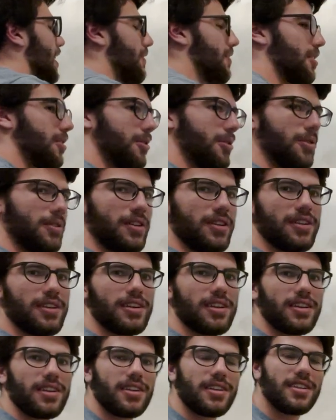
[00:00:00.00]
If you
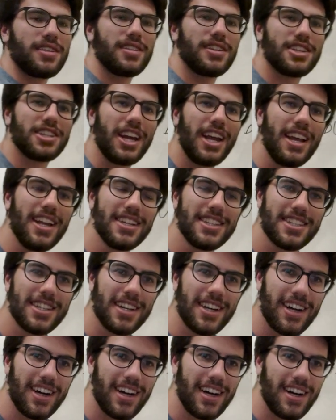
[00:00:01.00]
the
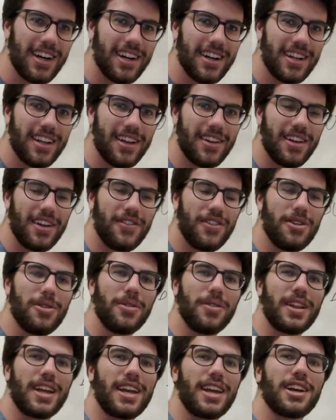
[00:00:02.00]
change, uh, if
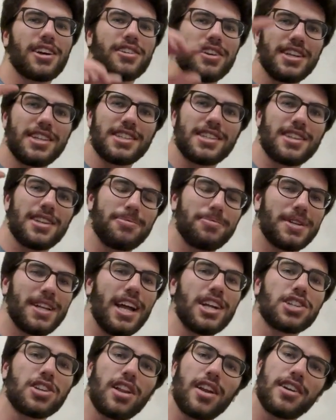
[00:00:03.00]
you like increase the
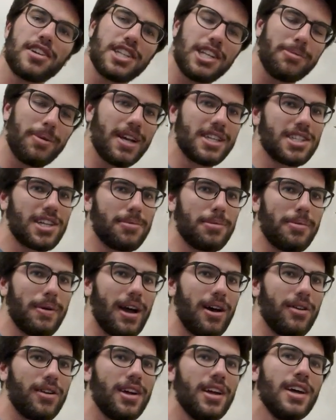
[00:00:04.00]
potential energy by some
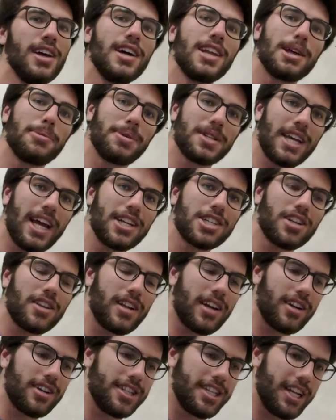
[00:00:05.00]
amount, the potential
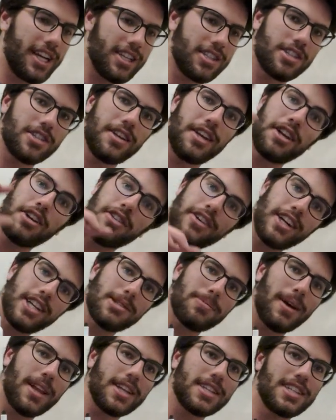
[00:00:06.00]
energy gets
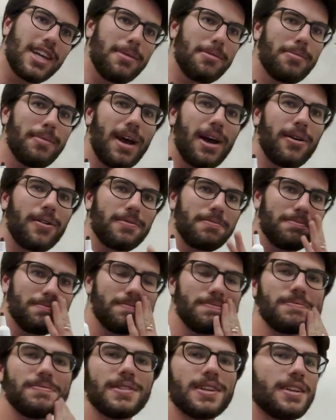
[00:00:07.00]
decreased by the same amount.
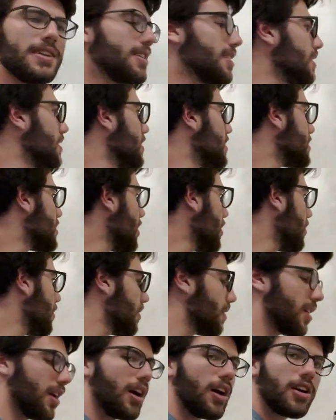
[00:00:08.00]

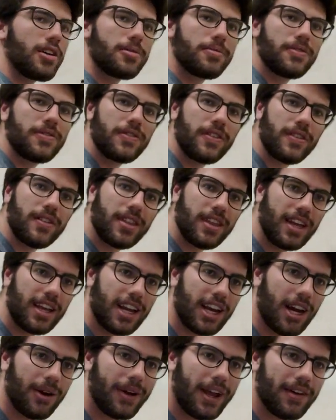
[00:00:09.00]
So on our
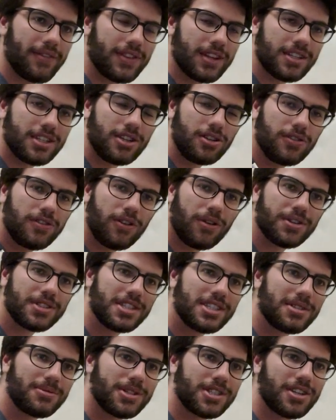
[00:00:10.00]
thing here, we have the two
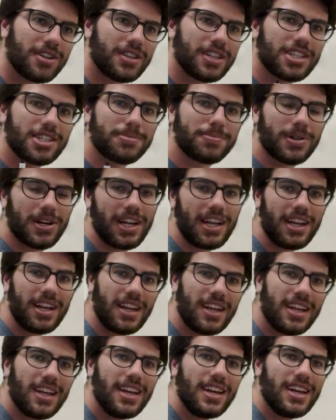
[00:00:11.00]
forces, which are the
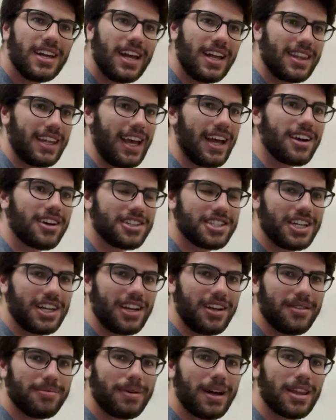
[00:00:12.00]
spring and the
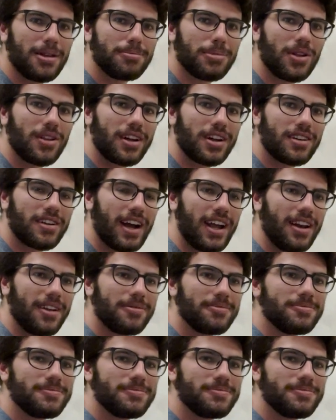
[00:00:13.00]
energy by the bullet, right?